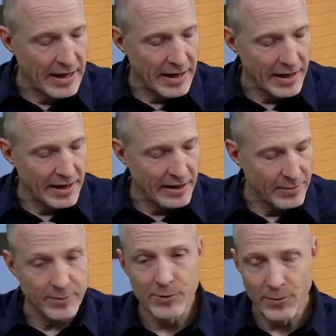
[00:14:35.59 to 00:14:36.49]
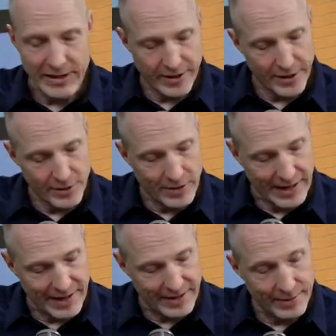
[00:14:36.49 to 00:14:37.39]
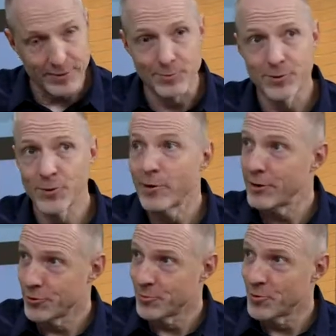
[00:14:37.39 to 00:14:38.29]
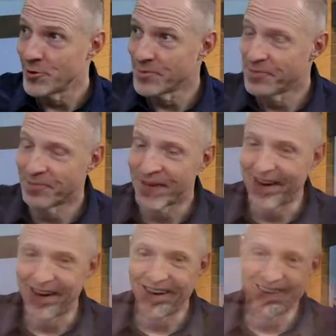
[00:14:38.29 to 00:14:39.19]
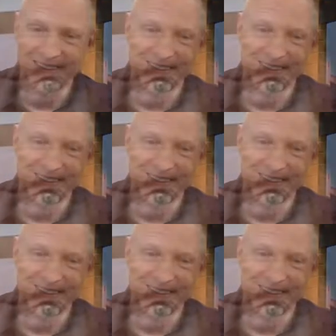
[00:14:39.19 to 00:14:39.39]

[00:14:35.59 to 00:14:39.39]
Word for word: uh, but it was a week ago, and it was Sir Roger Moore. And